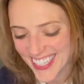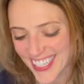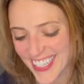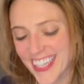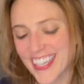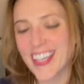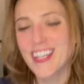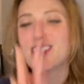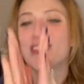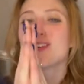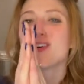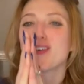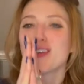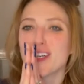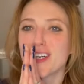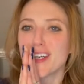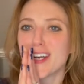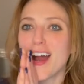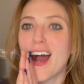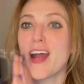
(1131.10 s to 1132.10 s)
it's so
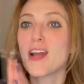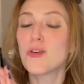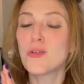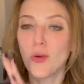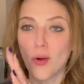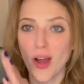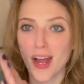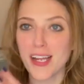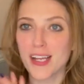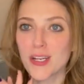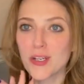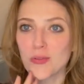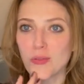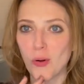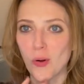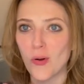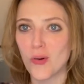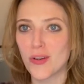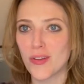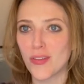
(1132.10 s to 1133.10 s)
good. I can
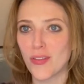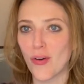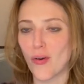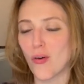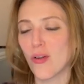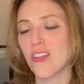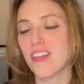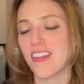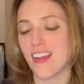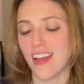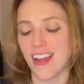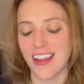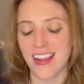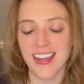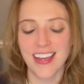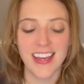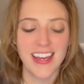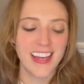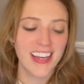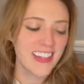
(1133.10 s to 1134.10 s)
quote the whole thing.
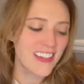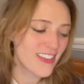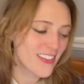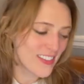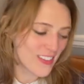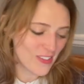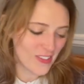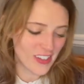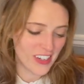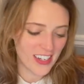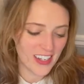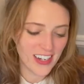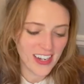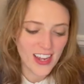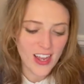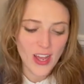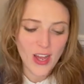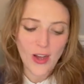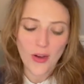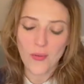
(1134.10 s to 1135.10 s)
It's so good.
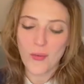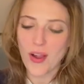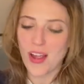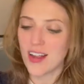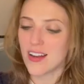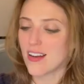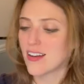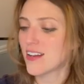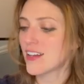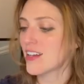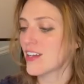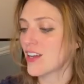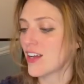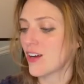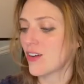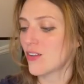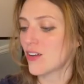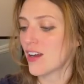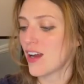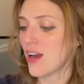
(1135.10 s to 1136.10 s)
When,
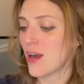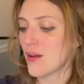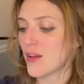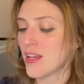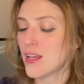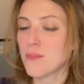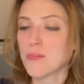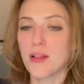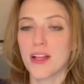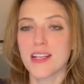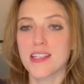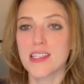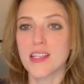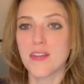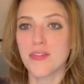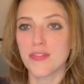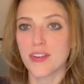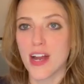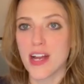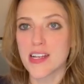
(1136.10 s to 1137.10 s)
he plays the
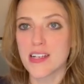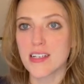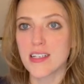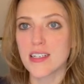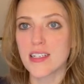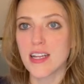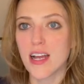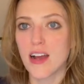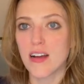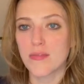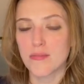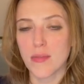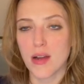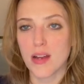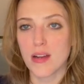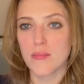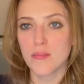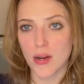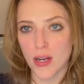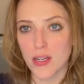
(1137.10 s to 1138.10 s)
friend of
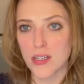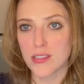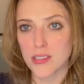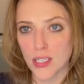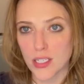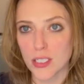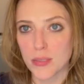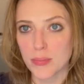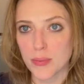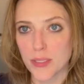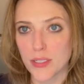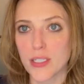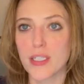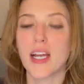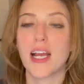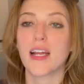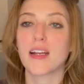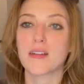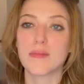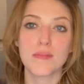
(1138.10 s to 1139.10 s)
Mark Zuckerberg,
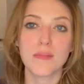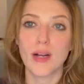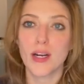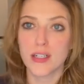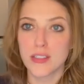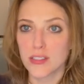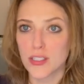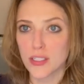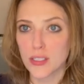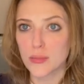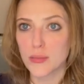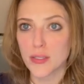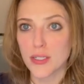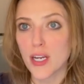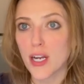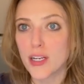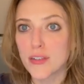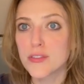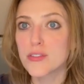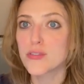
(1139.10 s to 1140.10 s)
and Mark Zuckerberg
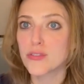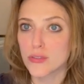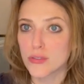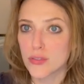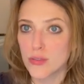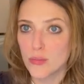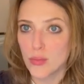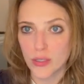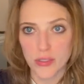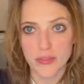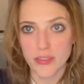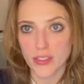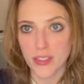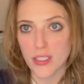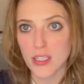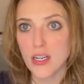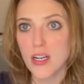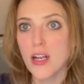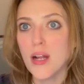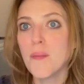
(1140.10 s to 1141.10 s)
kind of screws him
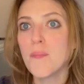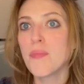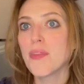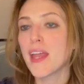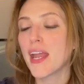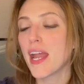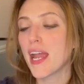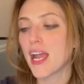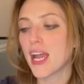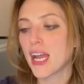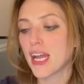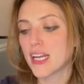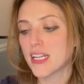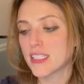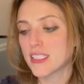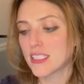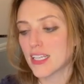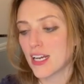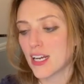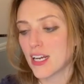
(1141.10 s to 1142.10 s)
over and